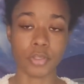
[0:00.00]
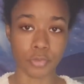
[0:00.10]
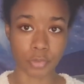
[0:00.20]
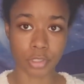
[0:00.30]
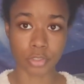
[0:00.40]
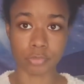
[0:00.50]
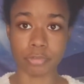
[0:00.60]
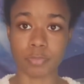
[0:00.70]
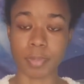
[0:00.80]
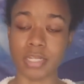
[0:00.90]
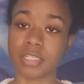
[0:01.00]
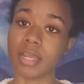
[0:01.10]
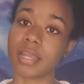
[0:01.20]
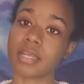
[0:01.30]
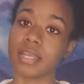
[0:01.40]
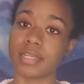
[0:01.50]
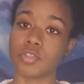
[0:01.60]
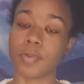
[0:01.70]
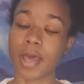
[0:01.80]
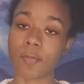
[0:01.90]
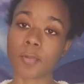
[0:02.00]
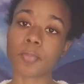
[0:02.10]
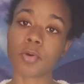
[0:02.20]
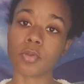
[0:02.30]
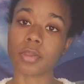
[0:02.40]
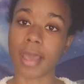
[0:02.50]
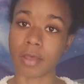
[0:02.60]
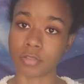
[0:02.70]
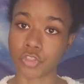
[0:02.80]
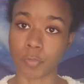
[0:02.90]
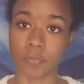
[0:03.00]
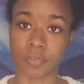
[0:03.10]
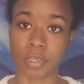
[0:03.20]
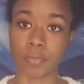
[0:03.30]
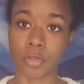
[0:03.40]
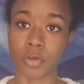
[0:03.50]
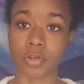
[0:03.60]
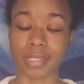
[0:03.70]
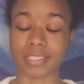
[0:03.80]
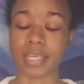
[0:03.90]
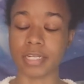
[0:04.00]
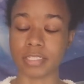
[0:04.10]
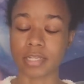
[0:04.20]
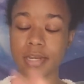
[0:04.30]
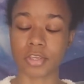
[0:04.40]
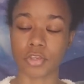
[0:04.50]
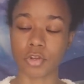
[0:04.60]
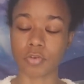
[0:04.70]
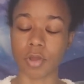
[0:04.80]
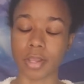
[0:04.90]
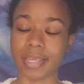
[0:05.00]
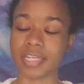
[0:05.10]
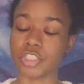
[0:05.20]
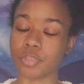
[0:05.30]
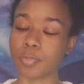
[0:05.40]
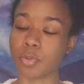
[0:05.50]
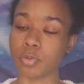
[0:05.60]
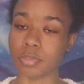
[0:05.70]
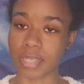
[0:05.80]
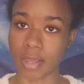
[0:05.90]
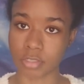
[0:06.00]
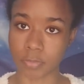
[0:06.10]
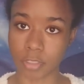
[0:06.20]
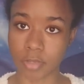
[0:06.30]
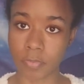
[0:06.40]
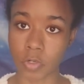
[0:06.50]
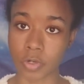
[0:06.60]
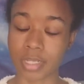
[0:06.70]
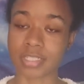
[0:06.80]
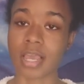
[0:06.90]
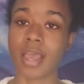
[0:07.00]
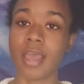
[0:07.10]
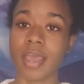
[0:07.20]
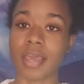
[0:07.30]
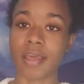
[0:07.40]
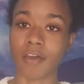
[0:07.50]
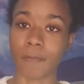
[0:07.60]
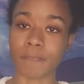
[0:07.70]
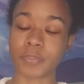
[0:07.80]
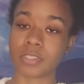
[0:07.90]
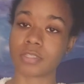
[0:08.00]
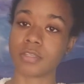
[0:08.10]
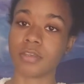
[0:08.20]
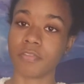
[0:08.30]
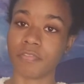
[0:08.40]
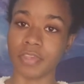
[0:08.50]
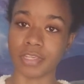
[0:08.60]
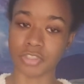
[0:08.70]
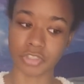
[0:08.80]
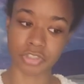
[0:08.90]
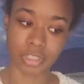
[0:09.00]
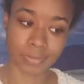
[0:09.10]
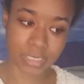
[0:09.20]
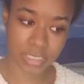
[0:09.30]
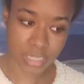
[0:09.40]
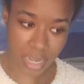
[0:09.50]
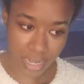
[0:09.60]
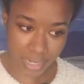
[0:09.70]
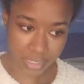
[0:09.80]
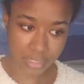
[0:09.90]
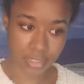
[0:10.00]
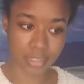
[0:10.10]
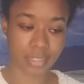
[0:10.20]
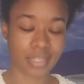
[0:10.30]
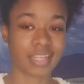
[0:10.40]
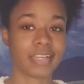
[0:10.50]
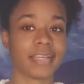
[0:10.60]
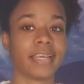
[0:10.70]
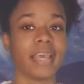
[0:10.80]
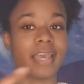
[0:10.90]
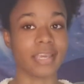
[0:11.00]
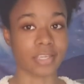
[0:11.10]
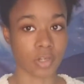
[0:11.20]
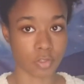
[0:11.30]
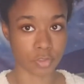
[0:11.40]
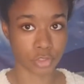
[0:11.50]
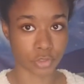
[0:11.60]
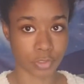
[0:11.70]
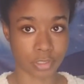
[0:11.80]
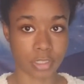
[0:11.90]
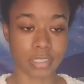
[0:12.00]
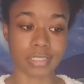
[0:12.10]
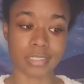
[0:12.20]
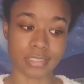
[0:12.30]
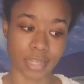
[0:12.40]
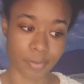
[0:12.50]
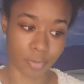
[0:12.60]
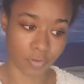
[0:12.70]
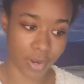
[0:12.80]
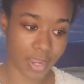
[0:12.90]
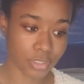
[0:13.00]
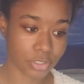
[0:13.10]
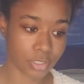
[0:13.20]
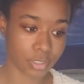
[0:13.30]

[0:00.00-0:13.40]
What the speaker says: you can use bentonite clay to help pull out some of the impurities. It is not a cure-all, it just pulls out some of the impurities and helps things to subside. It can also treat diaper rash,